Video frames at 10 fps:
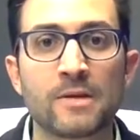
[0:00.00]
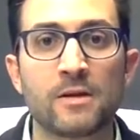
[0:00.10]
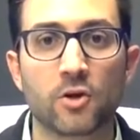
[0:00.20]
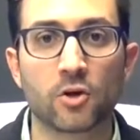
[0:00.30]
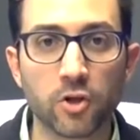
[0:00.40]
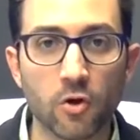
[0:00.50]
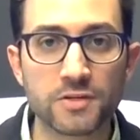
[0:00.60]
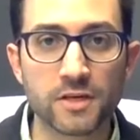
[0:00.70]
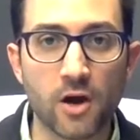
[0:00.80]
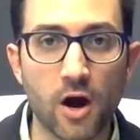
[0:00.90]
your
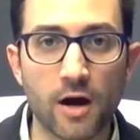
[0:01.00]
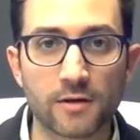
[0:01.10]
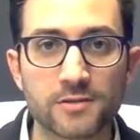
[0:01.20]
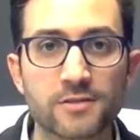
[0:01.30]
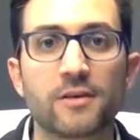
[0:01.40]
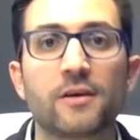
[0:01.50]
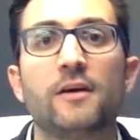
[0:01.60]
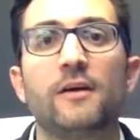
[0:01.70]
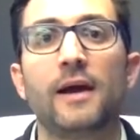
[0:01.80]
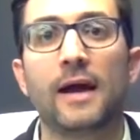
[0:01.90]
closing costs,
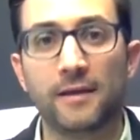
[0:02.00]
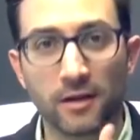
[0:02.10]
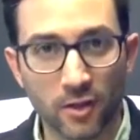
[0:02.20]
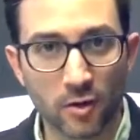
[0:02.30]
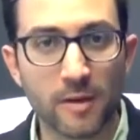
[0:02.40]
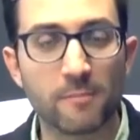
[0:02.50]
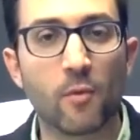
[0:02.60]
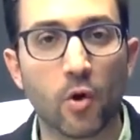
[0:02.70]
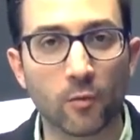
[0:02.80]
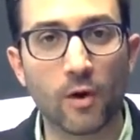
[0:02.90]
and a little bit
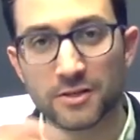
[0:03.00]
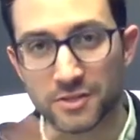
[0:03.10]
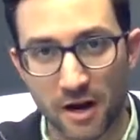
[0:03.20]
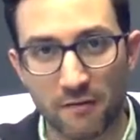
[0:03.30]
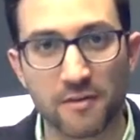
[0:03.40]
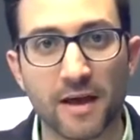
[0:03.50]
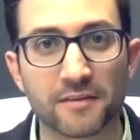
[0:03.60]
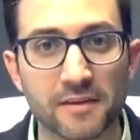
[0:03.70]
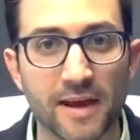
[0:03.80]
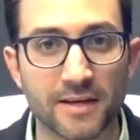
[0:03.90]
more, and we'll actually cover that in
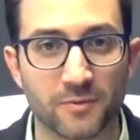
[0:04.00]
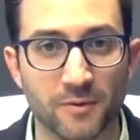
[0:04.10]
the next